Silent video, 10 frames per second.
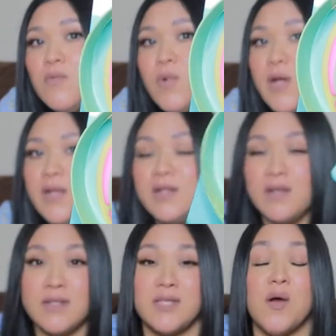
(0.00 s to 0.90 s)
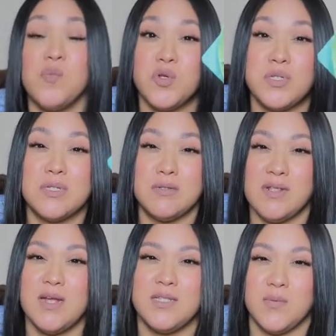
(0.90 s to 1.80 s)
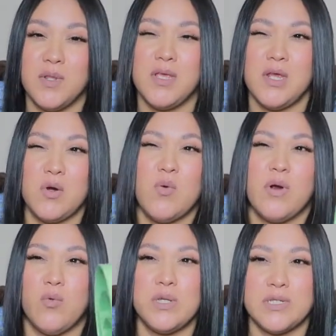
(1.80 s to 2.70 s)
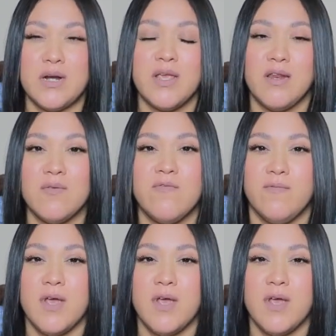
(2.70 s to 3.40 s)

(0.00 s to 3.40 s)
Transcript: when it's almost that time of the year where we start getting